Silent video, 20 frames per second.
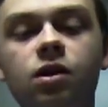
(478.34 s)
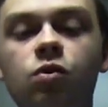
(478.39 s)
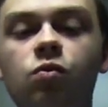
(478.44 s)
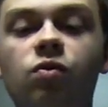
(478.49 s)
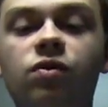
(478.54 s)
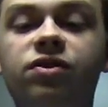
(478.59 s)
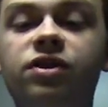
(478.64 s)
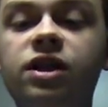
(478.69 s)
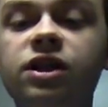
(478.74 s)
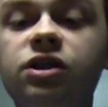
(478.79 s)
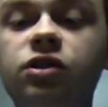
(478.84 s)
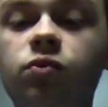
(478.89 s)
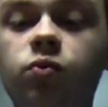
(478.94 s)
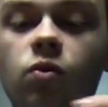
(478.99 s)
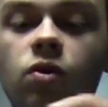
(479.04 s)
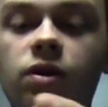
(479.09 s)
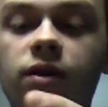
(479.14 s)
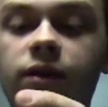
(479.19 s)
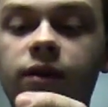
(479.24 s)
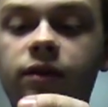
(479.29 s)
With this
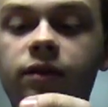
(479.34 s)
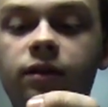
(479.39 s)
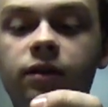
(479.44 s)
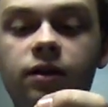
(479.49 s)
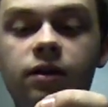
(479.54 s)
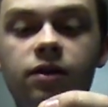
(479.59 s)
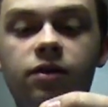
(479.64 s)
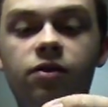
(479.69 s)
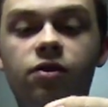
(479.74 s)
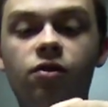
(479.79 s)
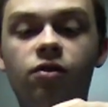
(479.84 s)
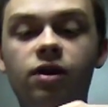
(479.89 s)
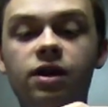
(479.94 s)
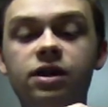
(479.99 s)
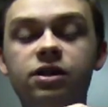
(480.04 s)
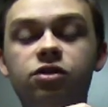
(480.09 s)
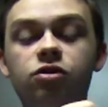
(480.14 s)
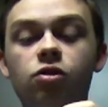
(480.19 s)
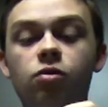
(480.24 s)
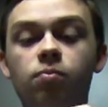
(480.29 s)
one, there
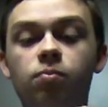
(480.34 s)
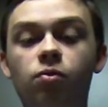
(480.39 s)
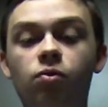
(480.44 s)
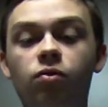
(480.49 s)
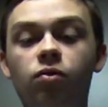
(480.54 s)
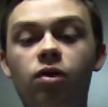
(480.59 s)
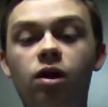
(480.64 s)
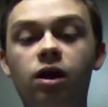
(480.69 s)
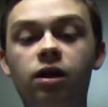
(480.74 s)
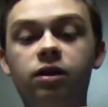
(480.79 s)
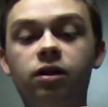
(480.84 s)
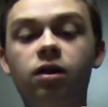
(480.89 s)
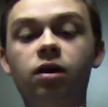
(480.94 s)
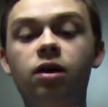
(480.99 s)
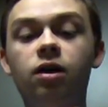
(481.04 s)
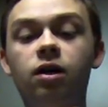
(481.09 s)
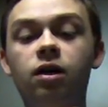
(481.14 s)
is no bolt lock